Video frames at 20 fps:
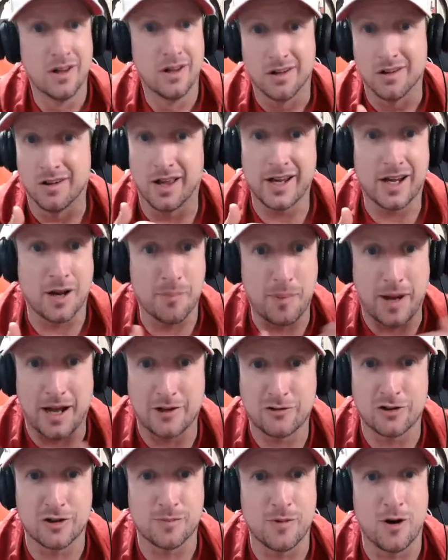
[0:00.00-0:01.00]
like a
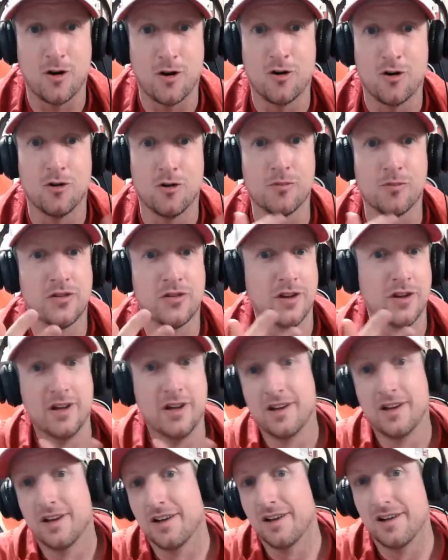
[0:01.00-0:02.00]
Patrick Mahomes,
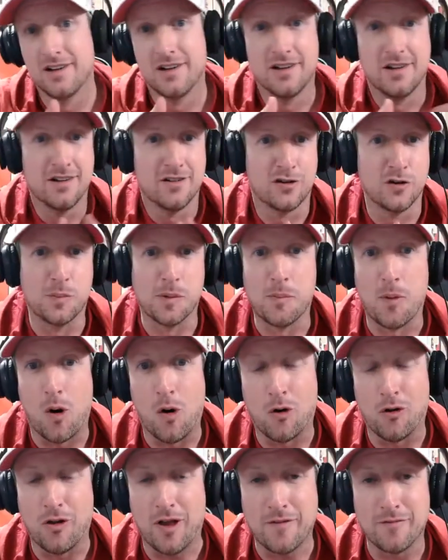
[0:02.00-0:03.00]
Super
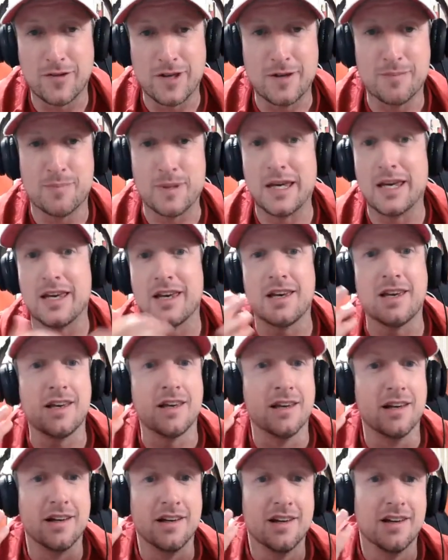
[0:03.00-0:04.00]
Bowl MVP,
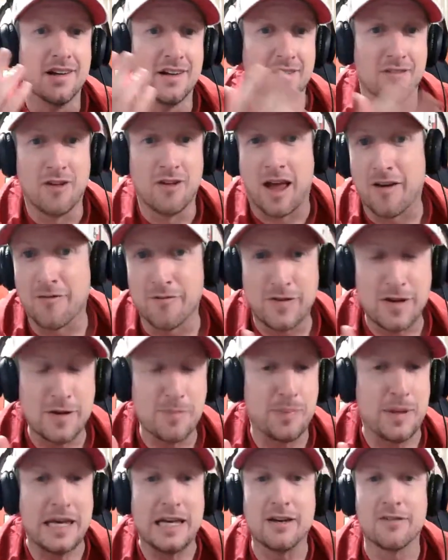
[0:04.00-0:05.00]

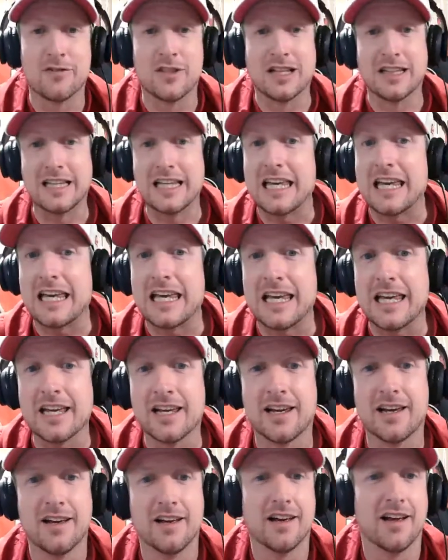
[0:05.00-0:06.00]
MVP of the
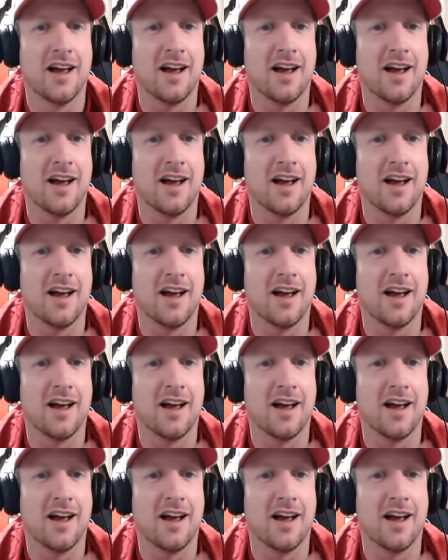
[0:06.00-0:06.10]
league.